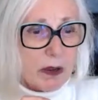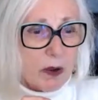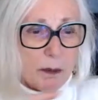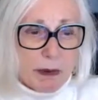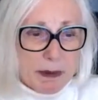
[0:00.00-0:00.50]

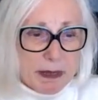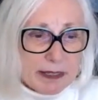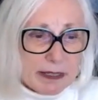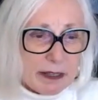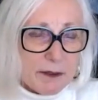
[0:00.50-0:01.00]
Or maybe
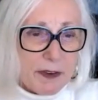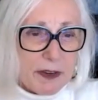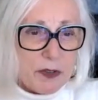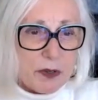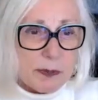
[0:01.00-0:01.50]
that's not the
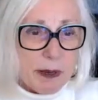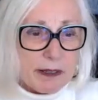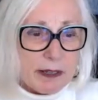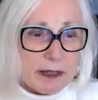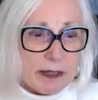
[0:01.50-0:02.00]
face you
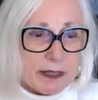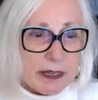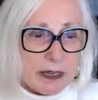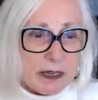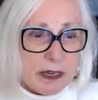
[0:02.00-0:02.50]
expected to
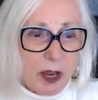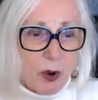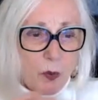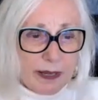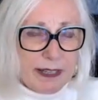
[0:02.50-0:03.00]
see.
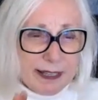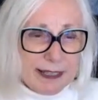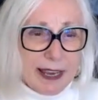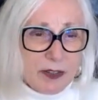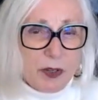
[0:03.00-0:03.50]
What does
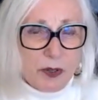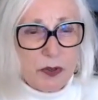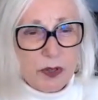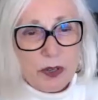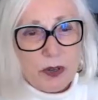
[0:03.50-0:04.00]
that do
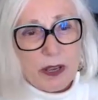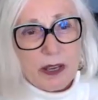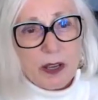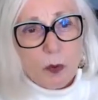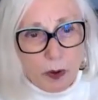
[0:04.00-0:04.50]
to you?
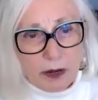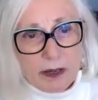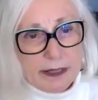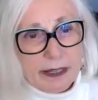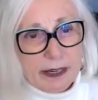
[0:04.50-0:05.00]
Where
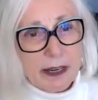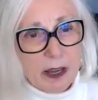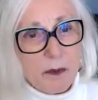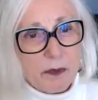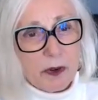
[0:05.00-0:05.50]
does it
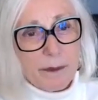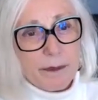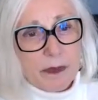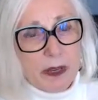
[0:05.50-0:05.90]
come from?